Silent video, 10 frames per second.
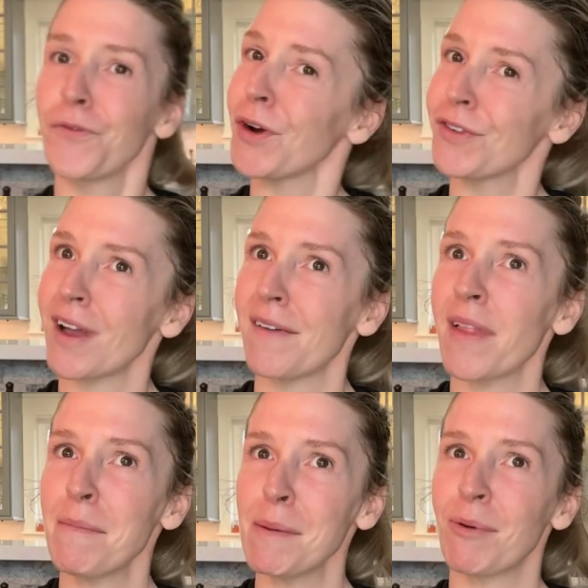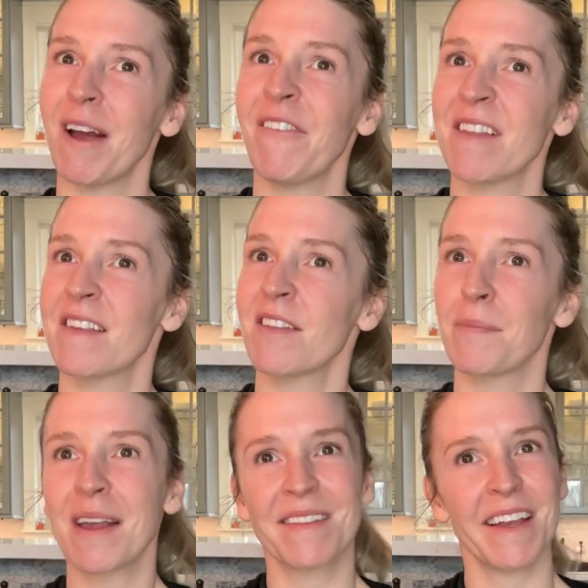first off, let me preface this
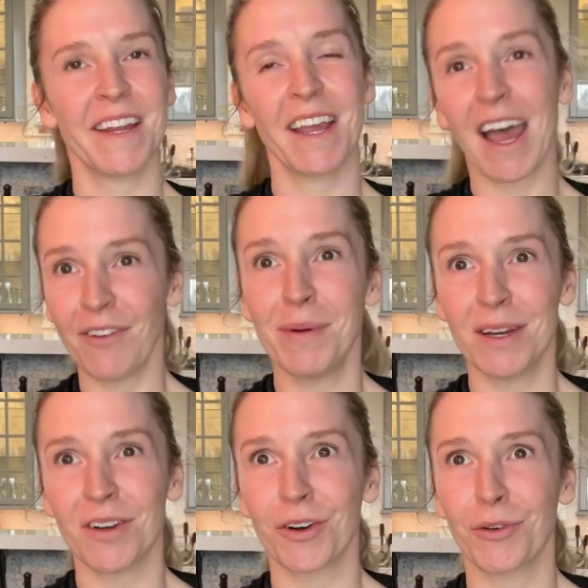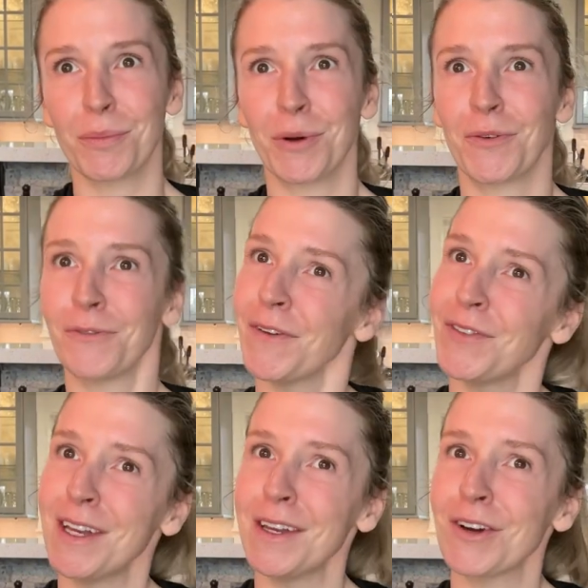by stating I've been a dog groomer for
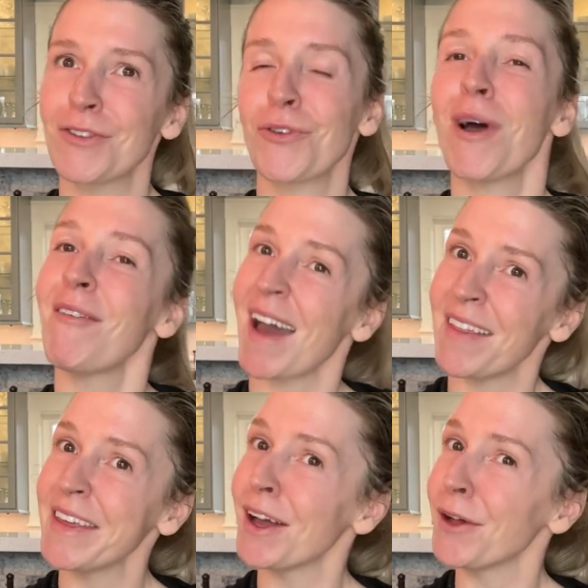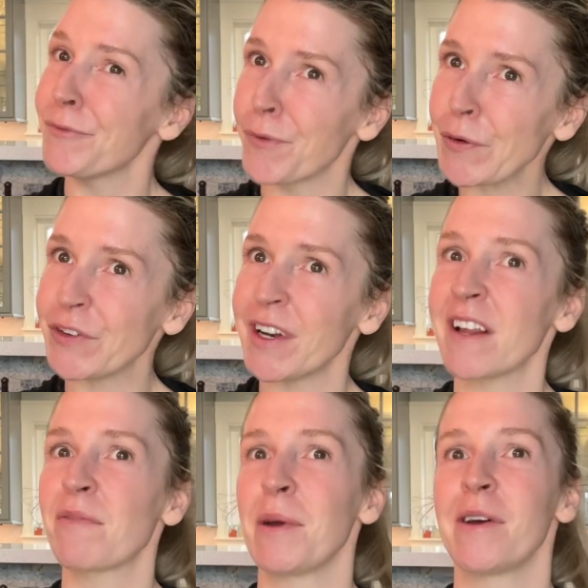15 years, so I've had the unfortunate
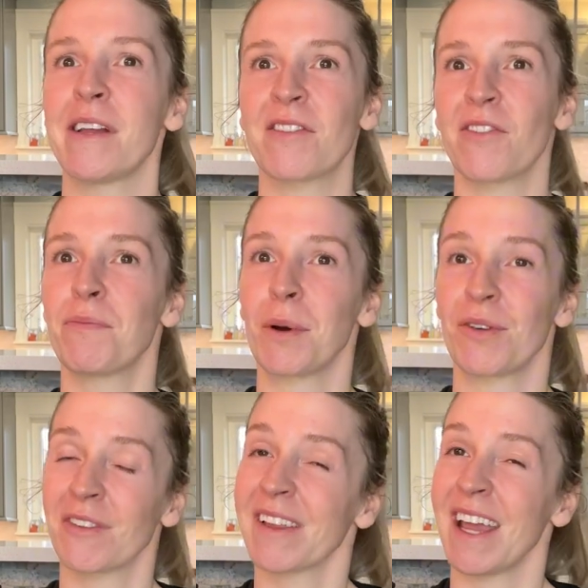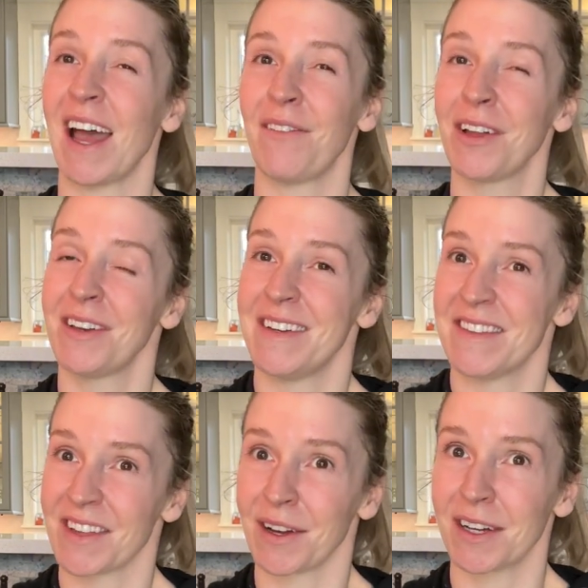experience of personally having to
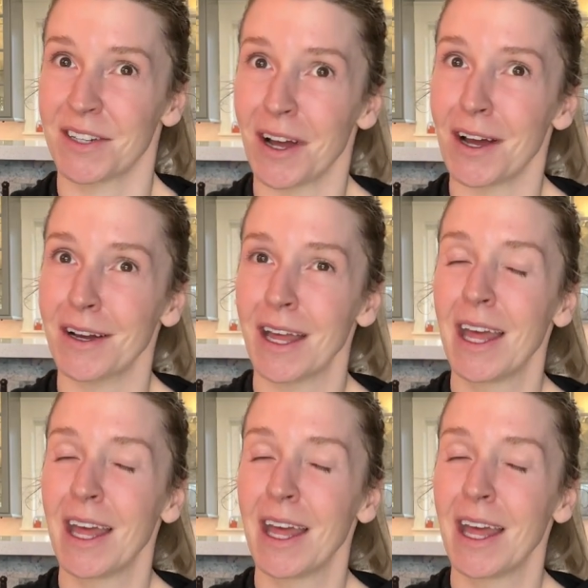de-skunk a dog.